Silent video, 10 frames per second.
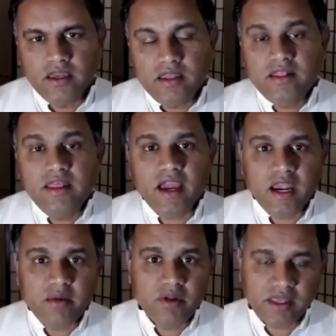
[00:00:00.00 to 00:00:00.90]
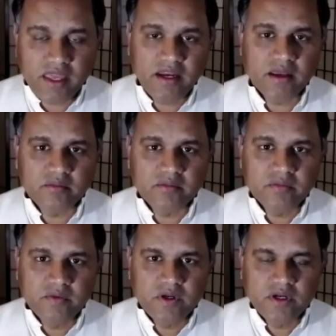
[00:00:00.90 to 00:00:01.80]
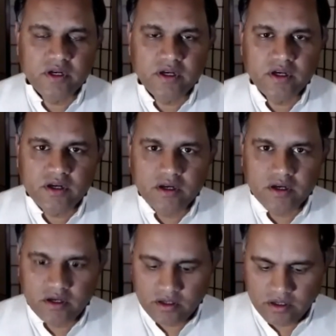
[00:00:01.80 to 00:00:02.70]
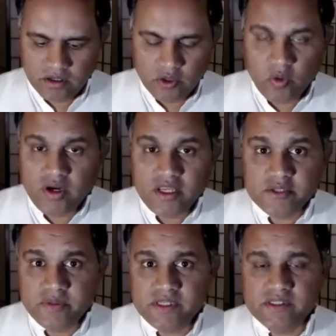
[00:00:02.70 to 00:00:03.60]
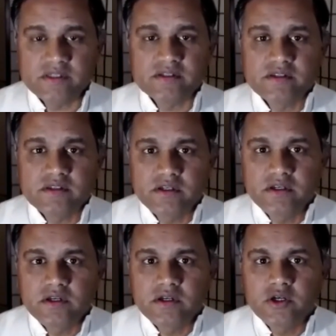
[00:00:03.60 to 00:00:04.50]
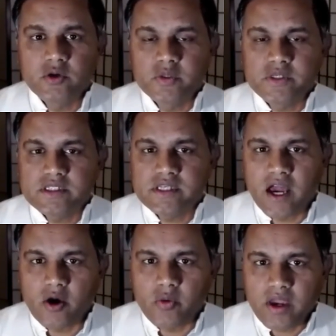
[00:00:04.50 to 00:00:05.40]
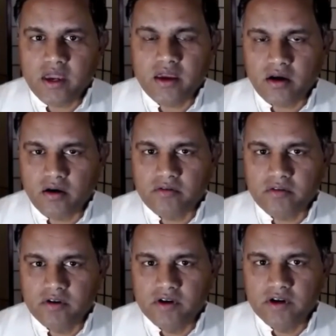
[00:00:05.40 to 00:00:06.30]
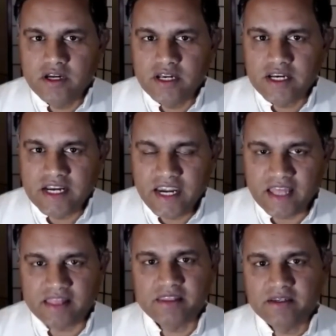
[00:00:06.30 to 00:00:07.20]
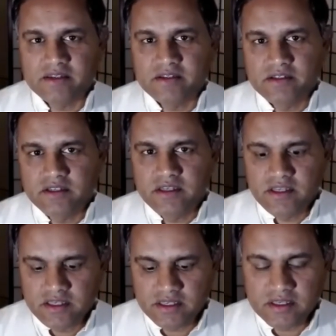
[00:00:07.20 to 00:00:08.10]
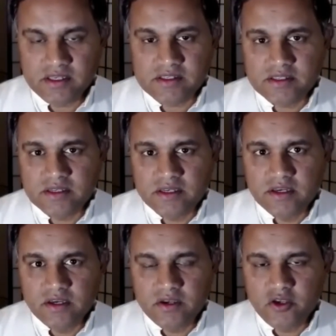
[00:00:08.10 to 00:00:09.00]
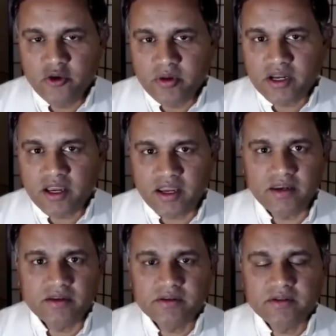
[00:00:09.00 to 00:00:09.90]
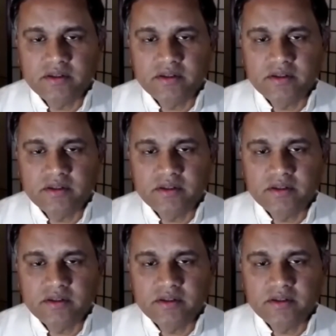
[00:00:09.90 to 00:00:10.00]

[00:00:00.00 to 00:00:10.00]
in the animal kingdom, the only species which is aware of death is humankind.